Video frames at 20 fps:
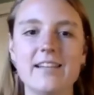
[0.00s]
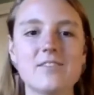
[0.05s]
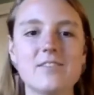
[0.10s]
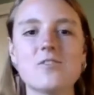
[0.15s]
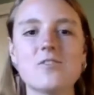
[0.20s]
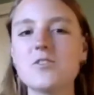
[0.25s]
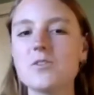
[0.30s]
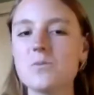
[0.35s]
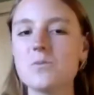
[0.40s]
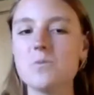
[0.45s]

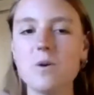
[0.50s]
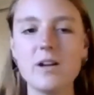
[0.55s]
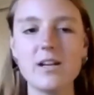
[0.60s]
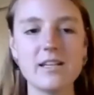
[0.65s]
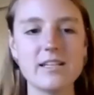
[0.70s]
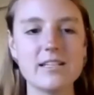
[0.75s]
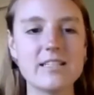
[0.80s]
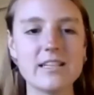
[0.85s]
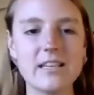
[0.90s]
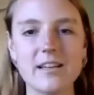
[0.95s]
So just
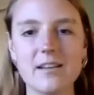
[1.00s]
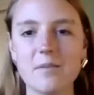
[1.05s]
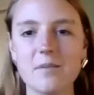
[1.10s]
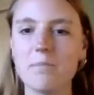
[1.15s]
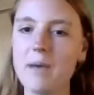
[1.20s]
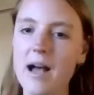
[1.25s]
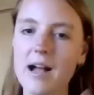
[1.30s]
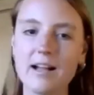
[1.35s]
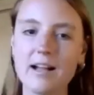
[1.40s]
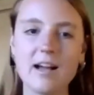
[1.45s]
wanted
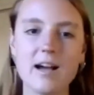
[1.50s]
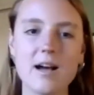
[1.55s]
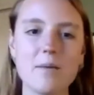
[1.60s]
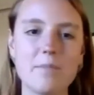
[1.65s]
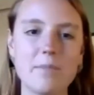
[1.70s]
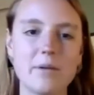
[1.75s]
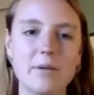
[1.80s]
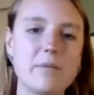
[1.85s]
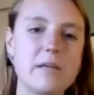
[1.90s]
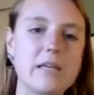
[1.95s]
to back
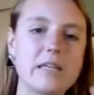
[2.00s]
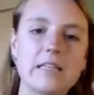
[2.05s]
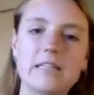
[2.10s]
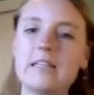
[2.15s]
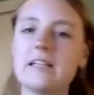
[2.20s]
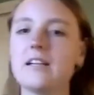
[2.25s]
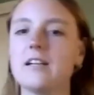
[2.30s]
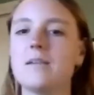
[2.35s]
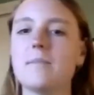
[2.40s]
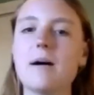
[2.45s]
up and be
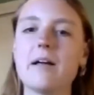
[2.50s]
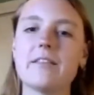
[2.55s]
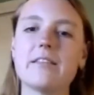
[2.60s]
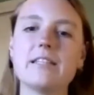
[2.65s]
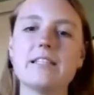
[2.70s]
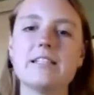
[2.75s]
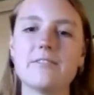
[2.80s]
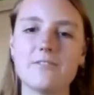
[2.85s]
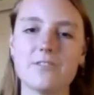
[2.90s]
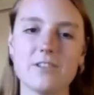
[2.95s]
clear about
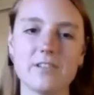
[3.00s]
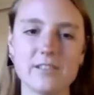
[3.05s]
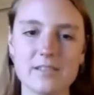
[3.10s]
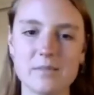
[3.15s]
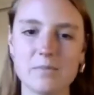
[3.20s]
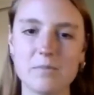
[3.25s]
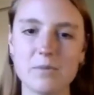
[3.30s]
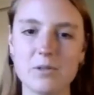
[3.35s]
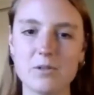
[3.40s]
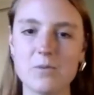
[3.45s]
the
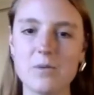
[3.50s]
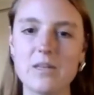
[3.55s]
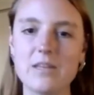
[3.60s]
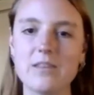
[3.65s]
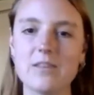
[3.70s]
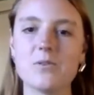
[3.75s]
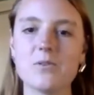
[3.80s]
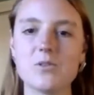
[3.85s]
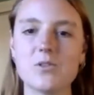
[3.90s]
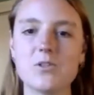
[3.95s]
difference
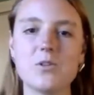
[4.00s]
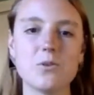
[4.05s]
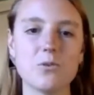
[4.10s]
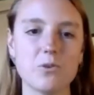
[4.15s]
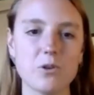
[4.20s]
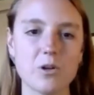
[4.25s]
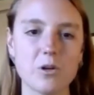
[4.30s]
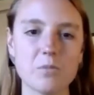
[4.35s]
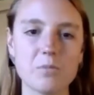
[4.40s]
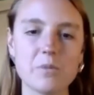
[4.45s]
between those two
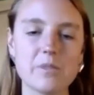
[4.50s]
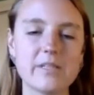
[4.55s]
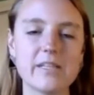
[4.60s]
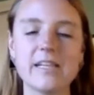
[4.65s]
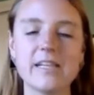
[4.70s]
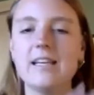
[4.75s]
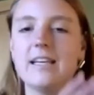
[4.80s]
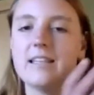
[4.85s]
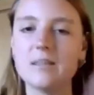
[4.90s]
groups.